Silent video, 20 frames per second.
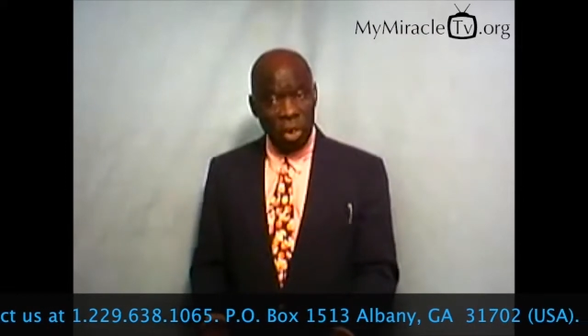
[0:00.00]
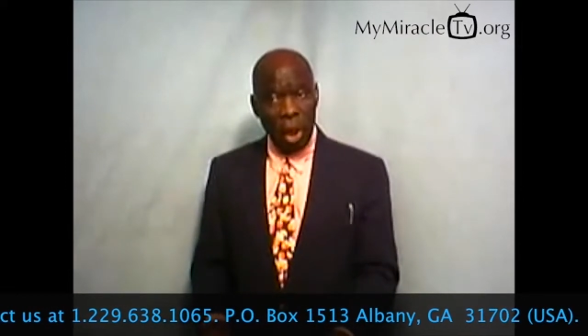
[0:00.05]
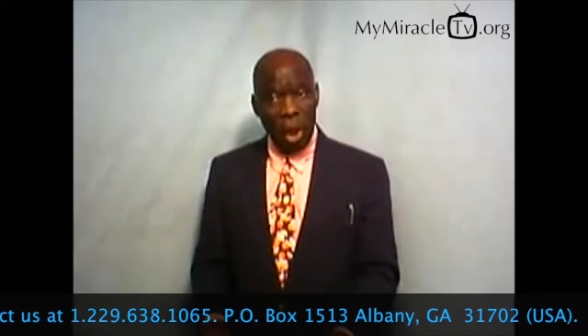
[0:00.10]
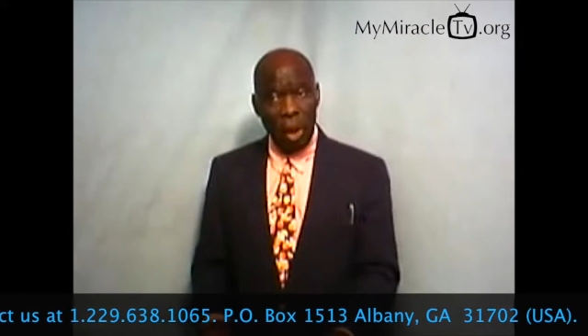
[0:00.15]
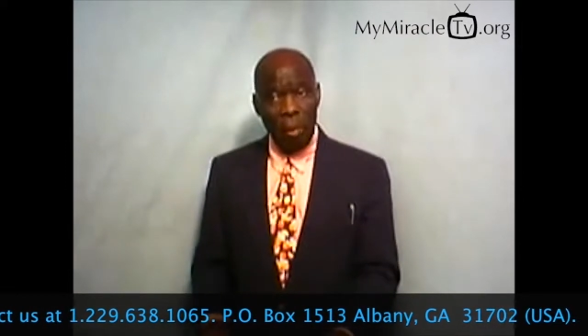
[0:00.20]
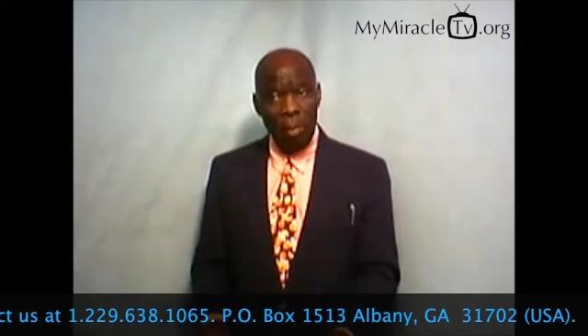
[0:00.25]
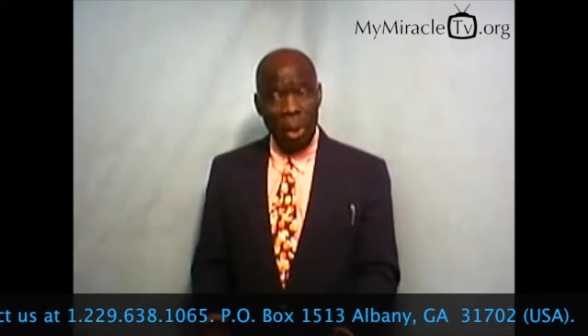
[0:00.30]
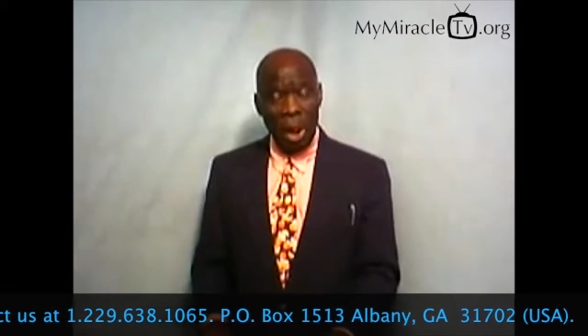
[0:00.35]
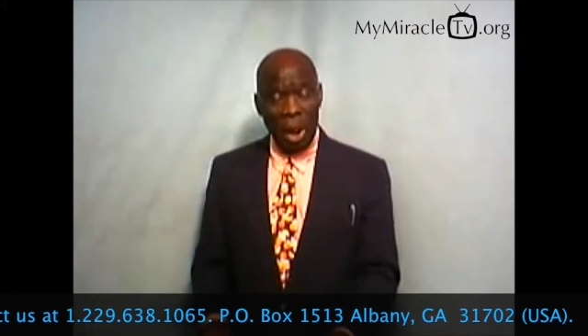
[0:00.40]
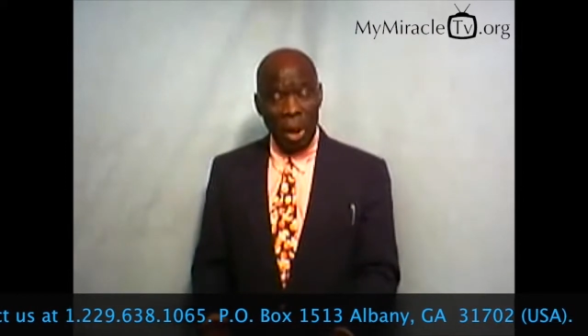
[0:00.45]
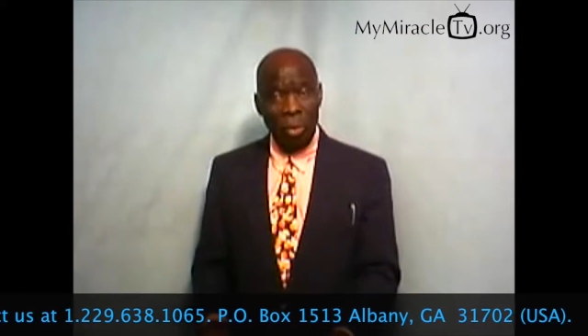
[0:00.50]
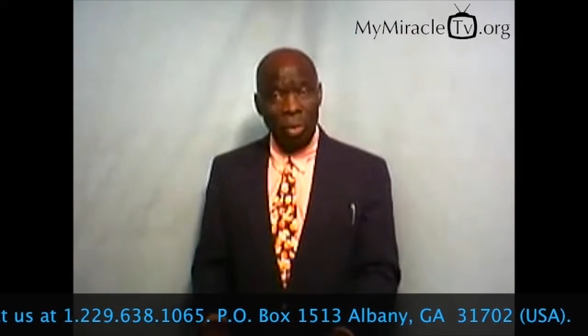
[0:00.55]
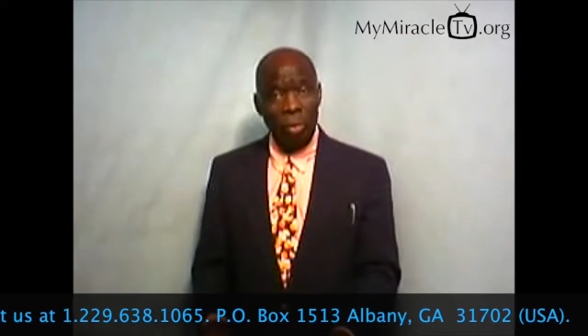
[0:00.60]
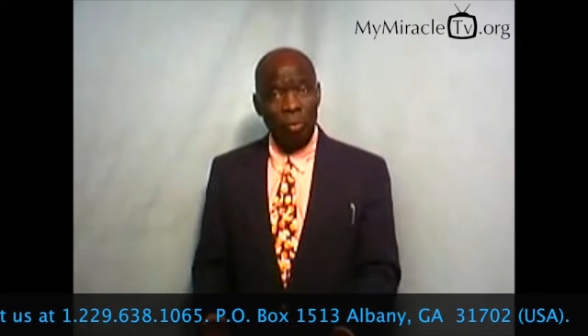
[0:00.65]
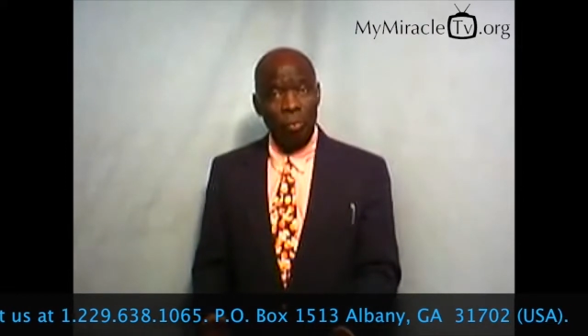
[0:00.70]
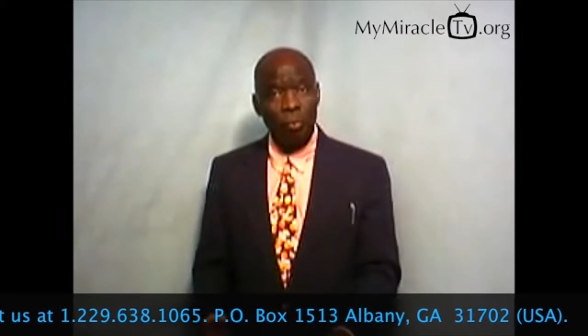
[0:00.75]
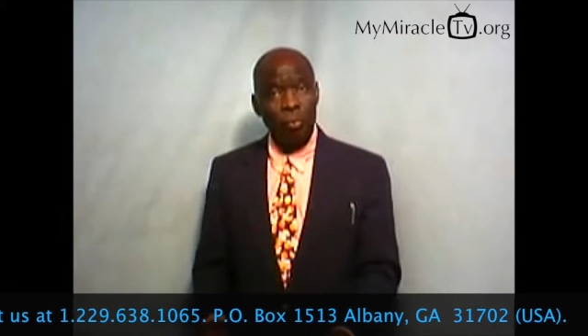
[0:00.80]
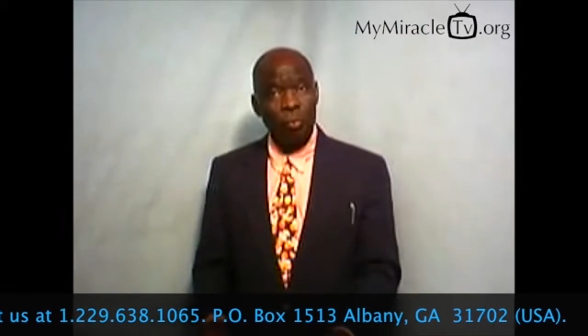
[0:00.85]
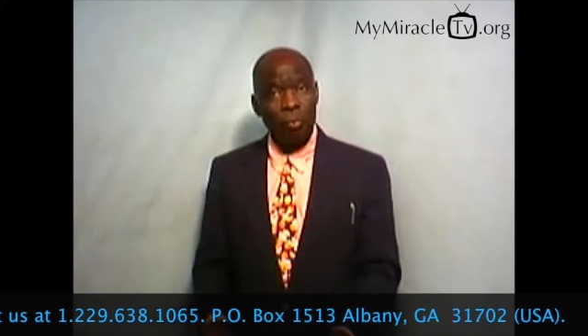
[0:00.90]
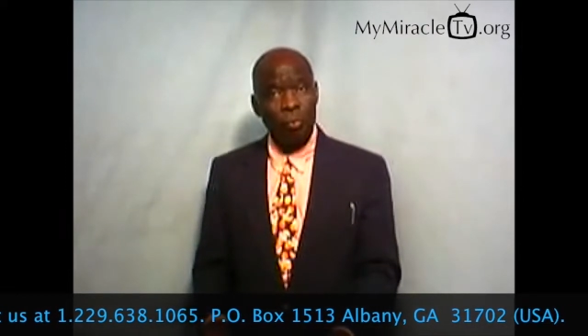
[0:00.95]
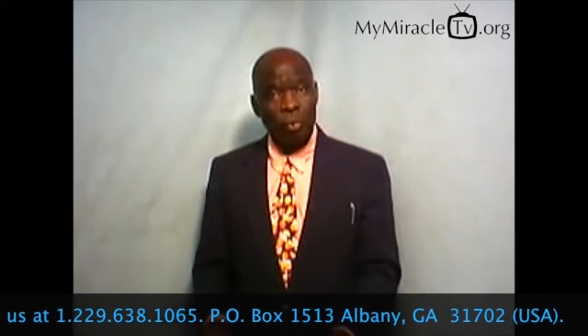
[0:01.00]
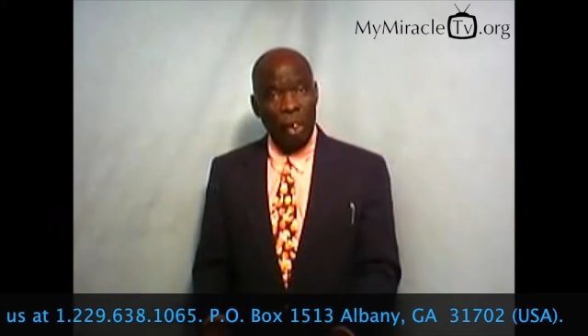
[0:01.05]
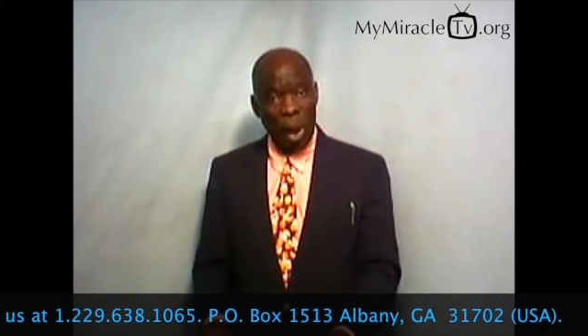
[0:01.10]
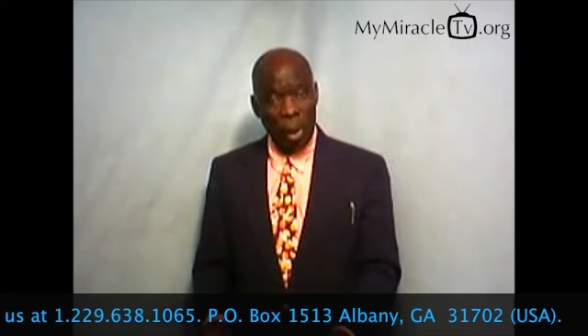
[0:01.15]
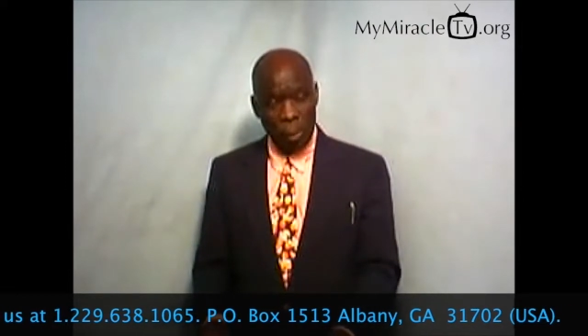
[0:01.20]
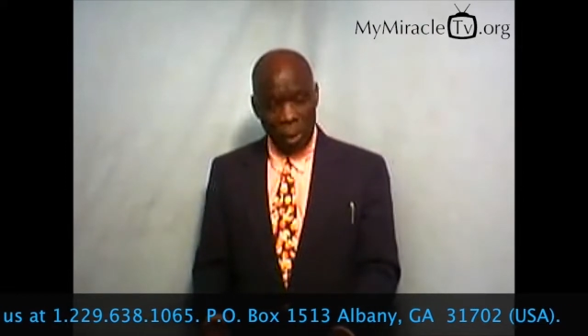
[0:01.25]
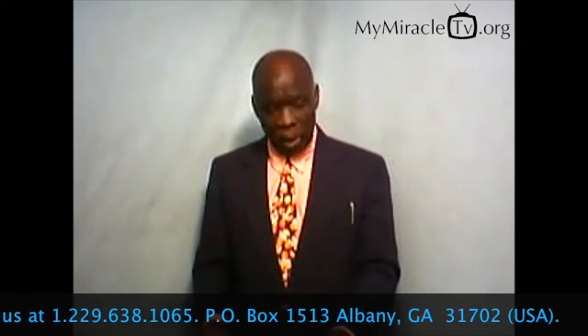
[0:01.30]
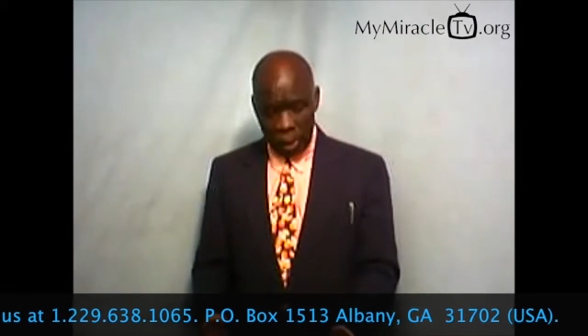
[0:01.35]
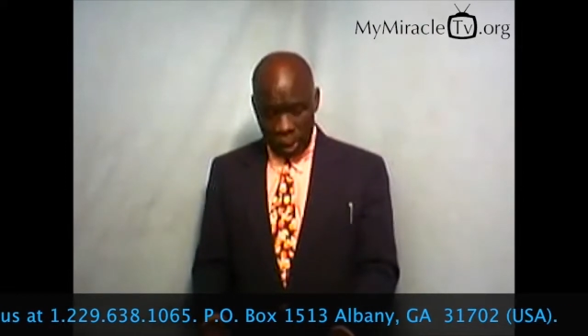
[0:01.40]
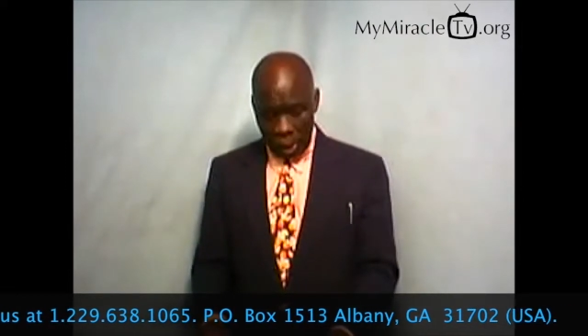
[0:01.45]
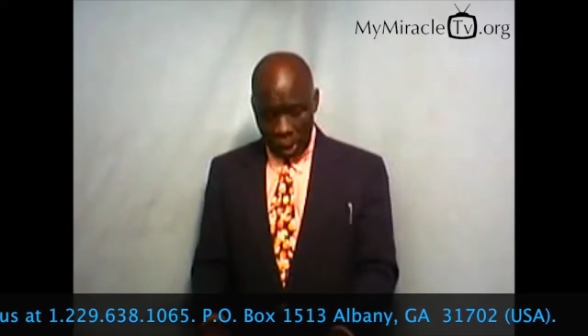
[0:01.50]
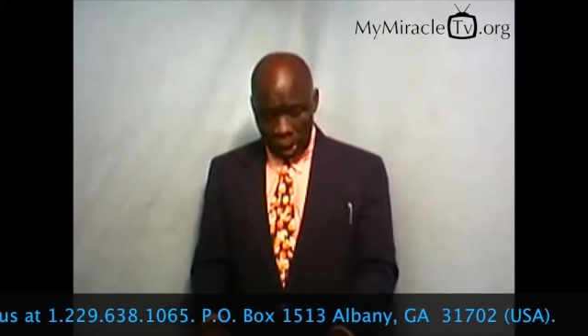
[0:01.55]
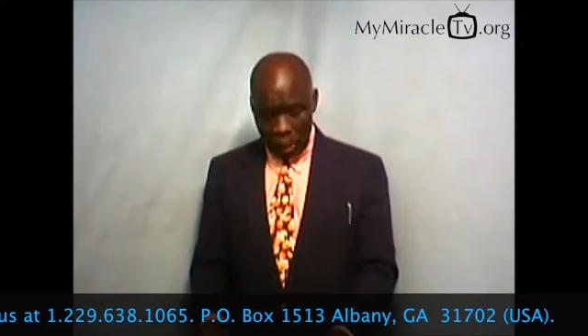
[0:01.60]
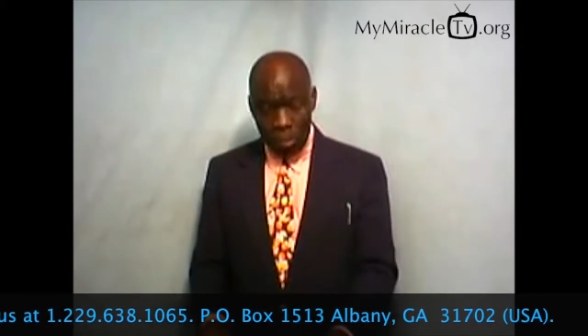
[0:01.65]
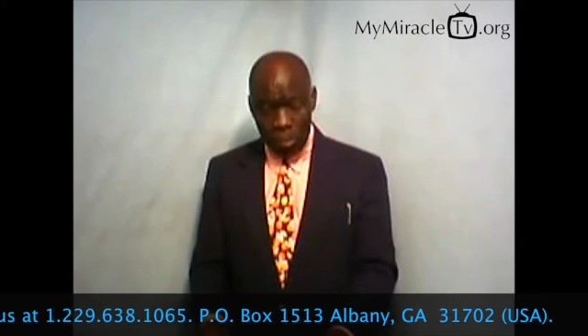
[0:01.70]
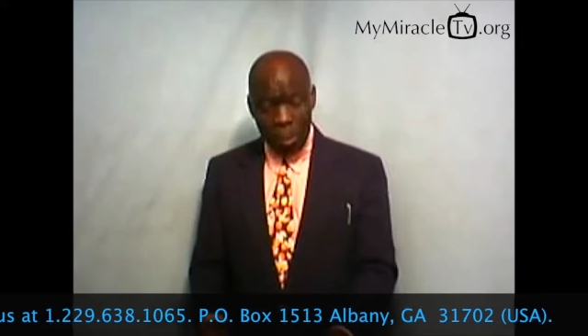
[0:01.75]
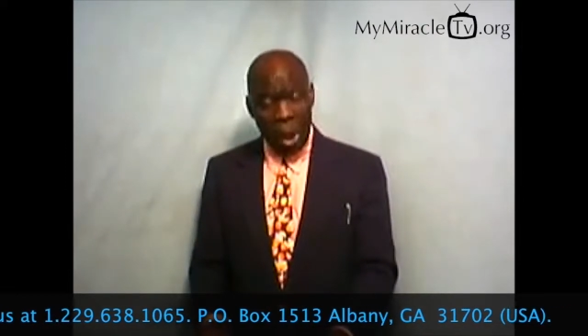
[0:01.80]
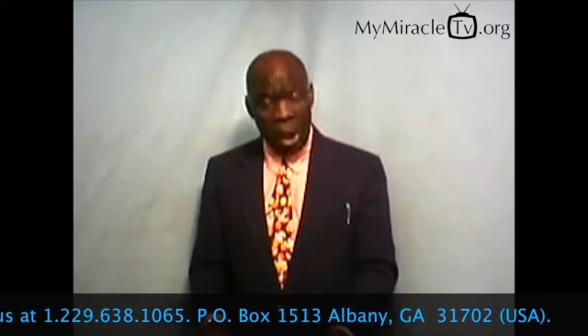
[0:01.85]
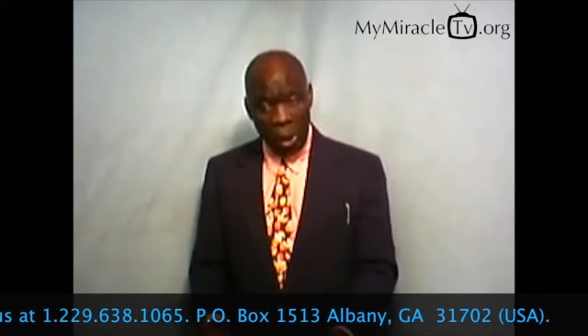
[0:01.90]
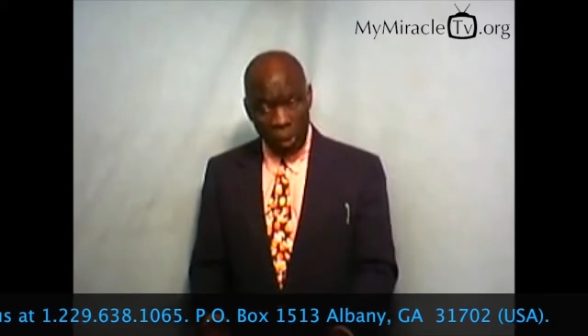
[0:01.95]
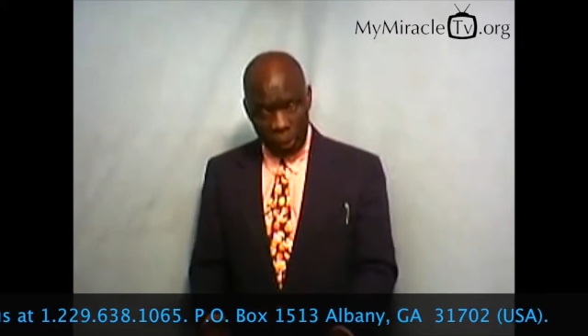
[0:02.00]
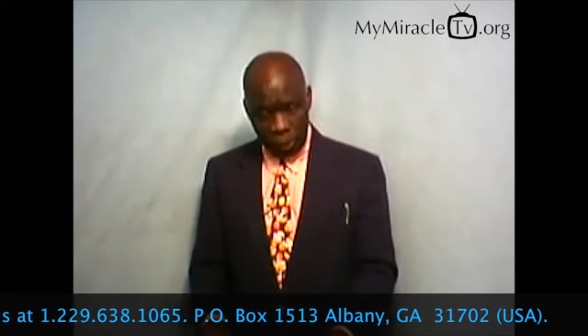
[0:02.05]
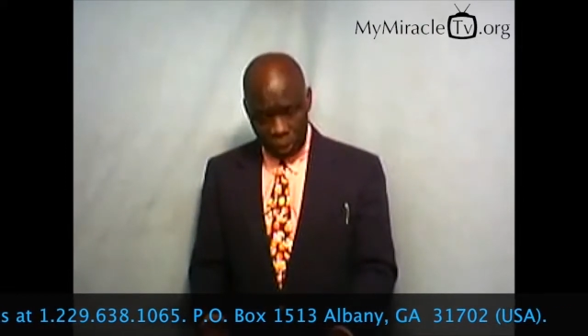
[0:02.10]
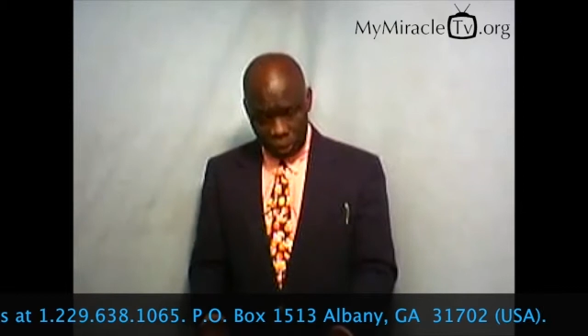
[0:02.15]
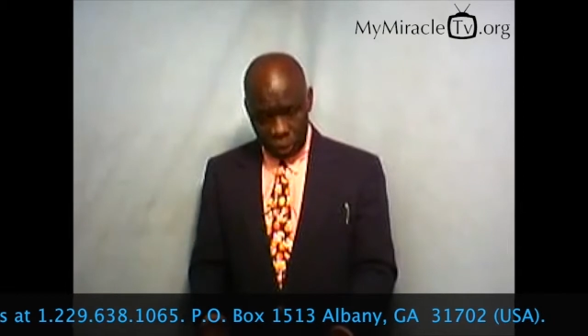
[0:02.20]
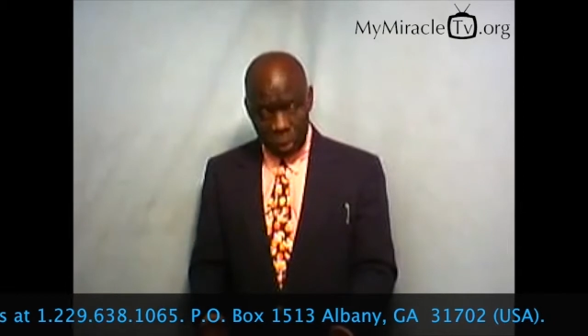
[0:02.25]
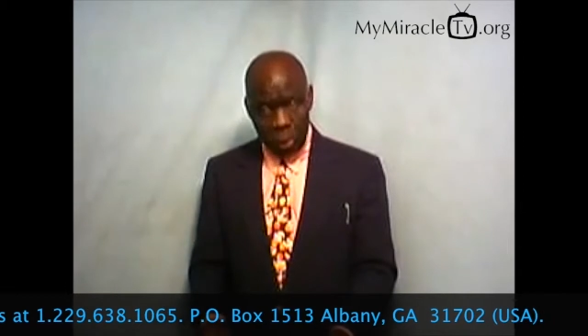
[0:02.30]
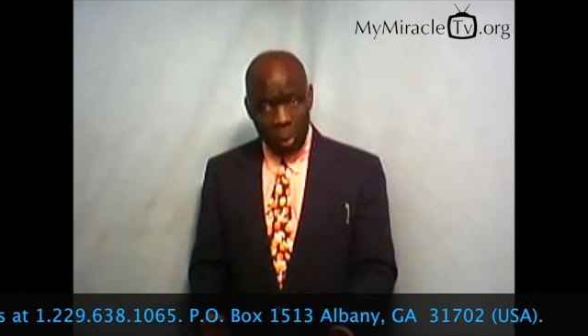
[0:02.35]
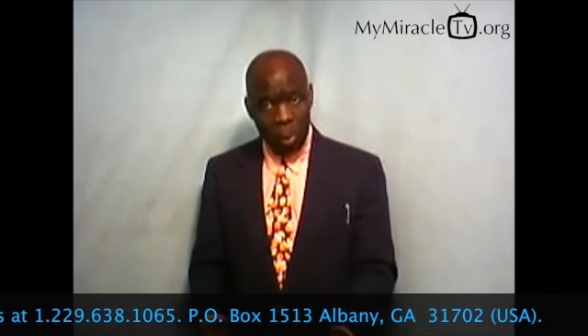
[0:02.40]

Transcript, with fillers: about family and marriage,